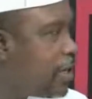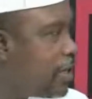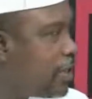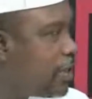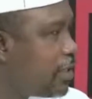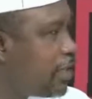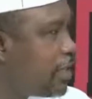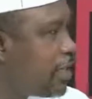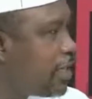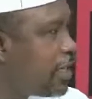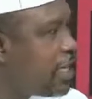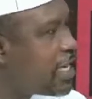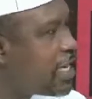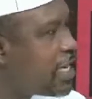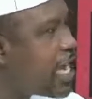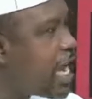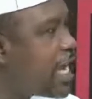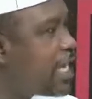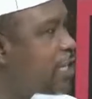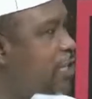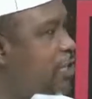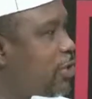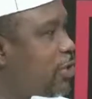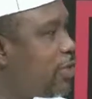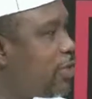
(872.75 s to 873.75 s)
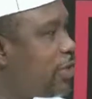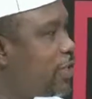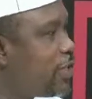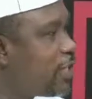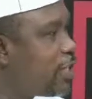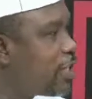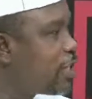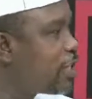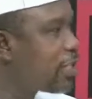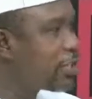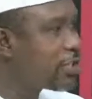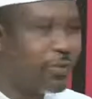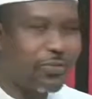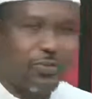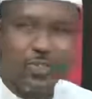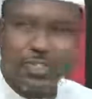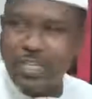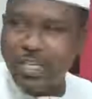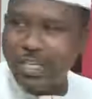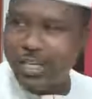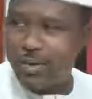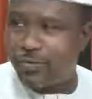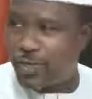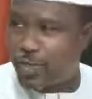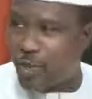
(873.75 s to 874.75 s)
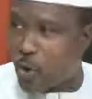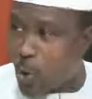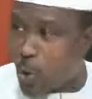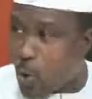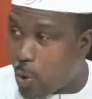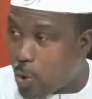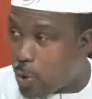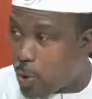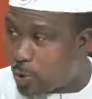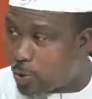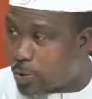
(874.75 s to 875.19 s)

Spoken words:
inheritor of a district officer of the old.